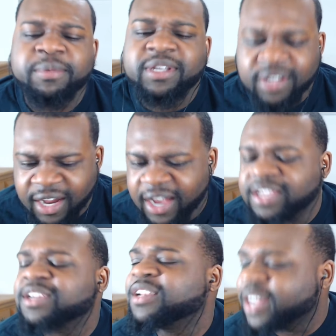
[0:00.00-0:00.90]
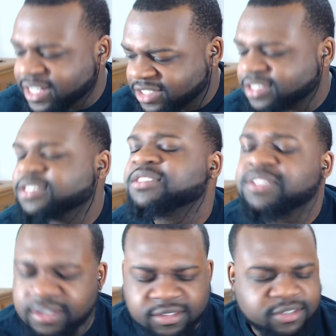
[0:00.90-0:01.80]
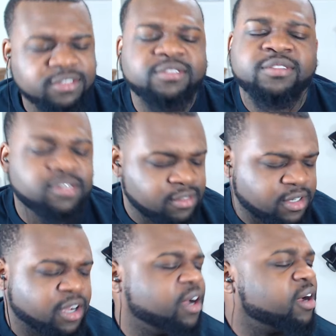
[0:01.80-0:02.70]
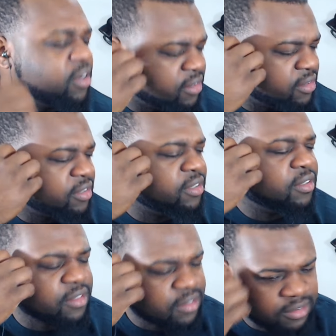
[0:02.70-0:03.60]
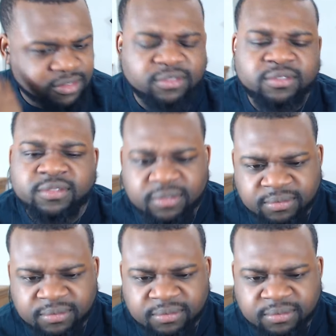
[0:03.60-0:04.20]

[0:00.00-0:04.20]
die a legend. Most of me the people I don't even